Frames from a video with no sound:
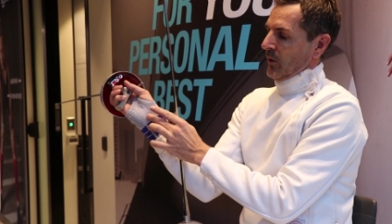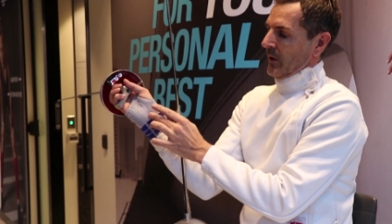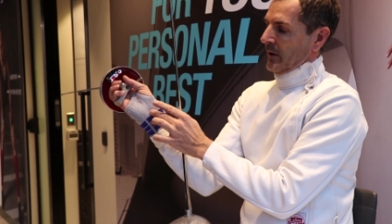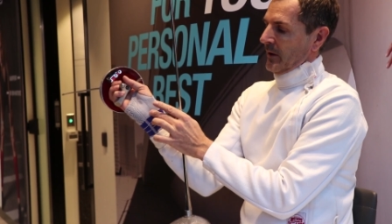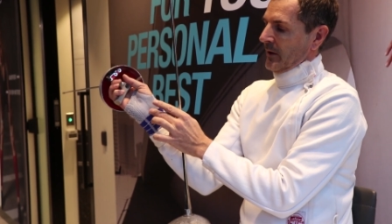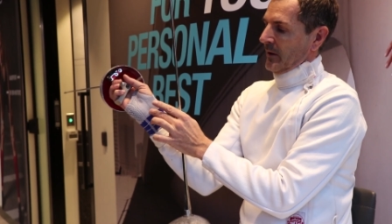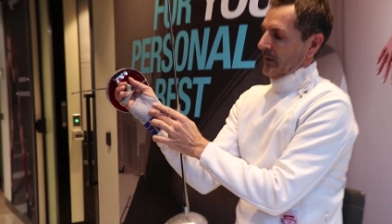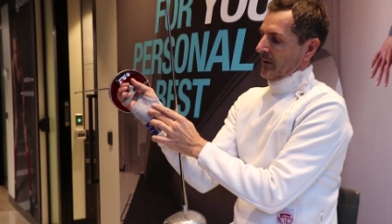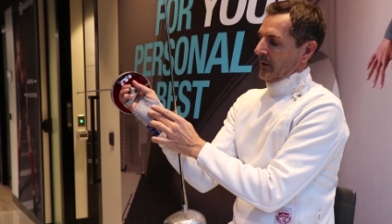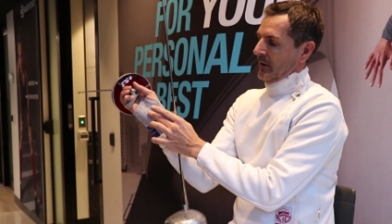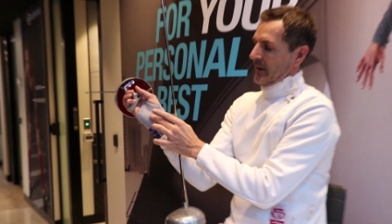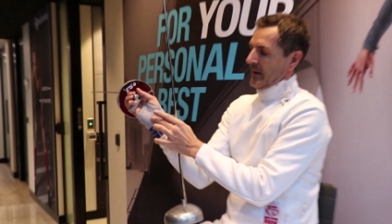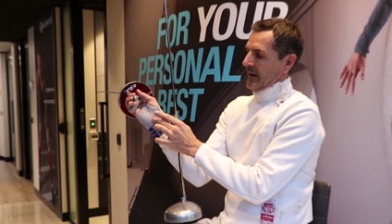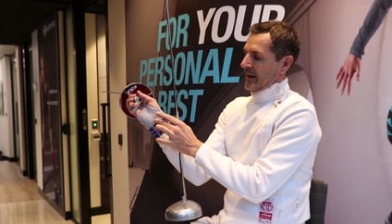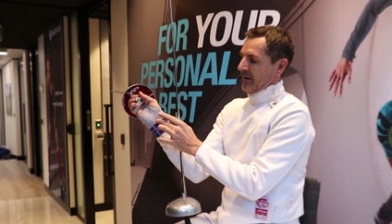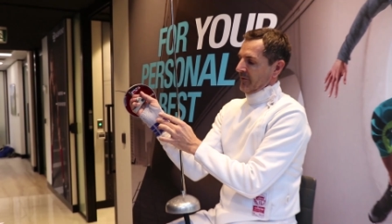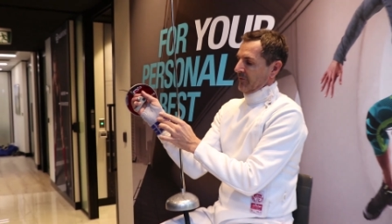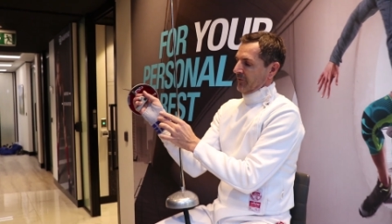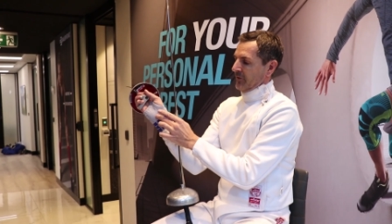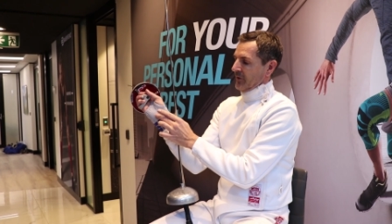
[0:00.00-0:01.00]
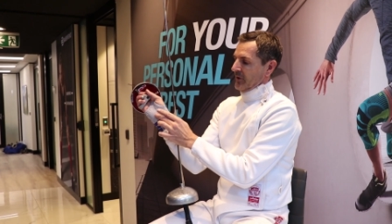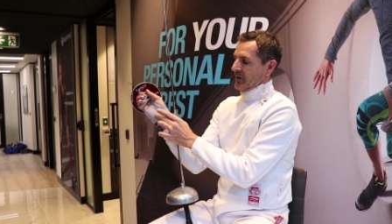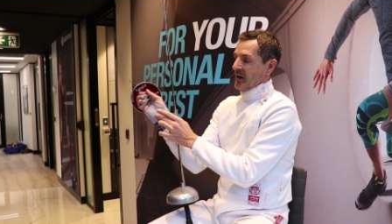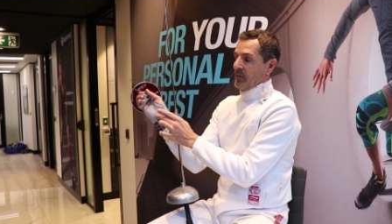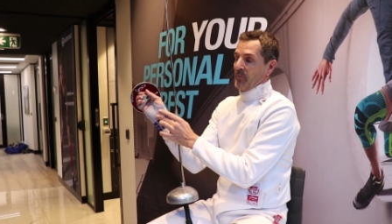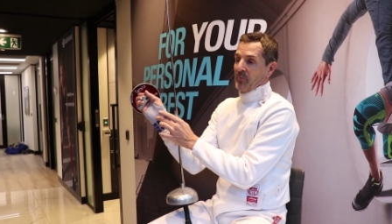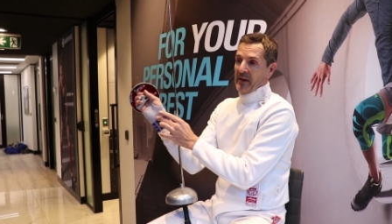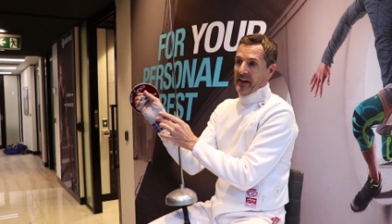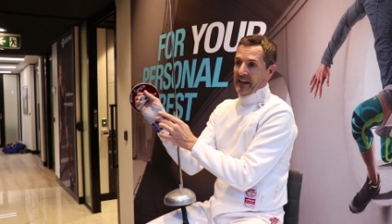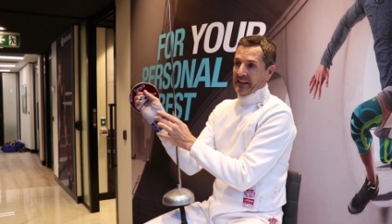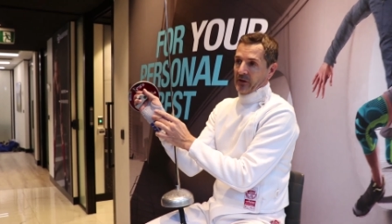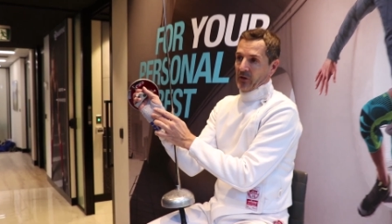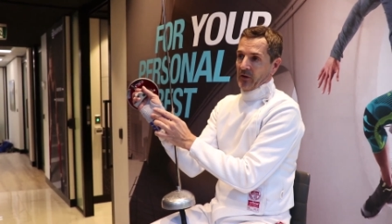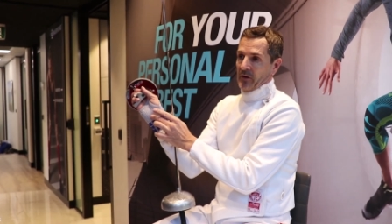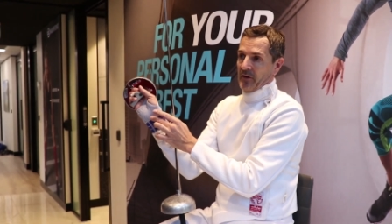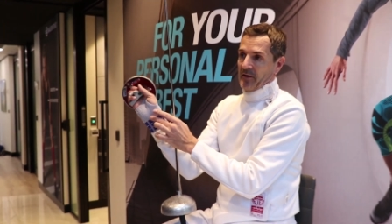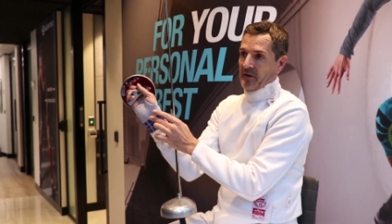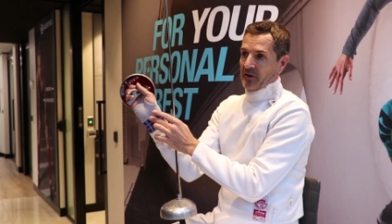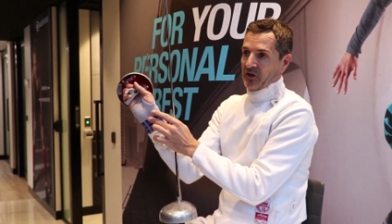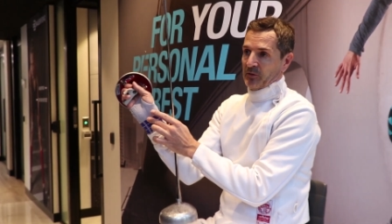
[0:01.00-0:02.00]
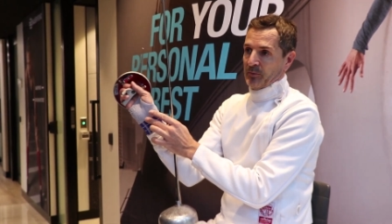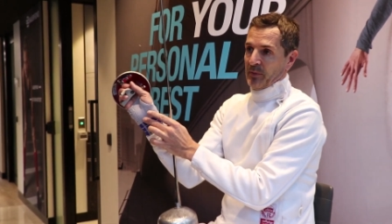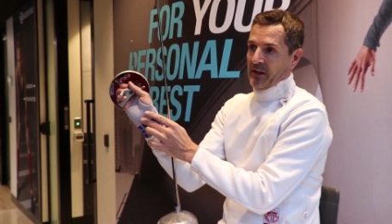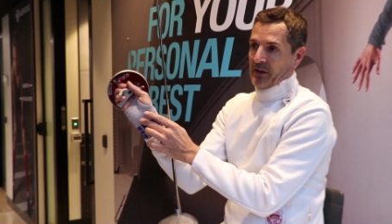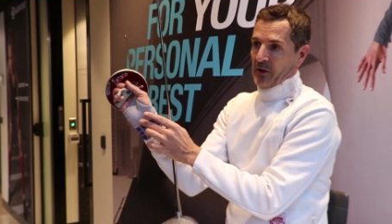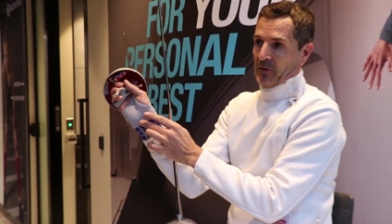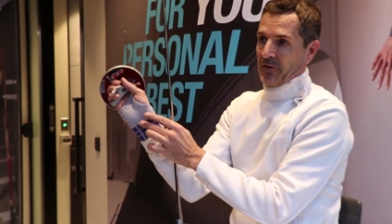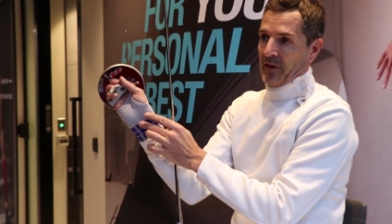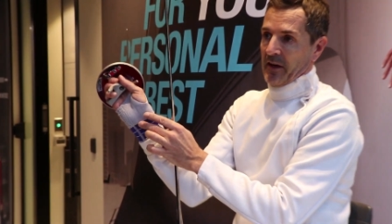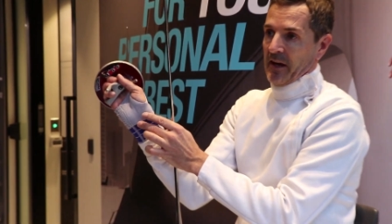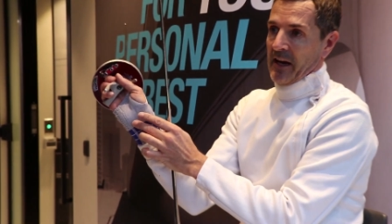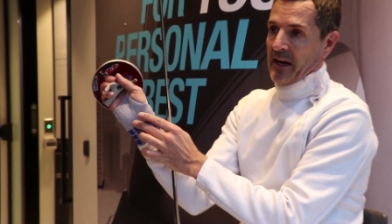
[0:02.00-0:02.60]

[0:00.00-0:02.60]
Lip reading: will have an impact on this part of the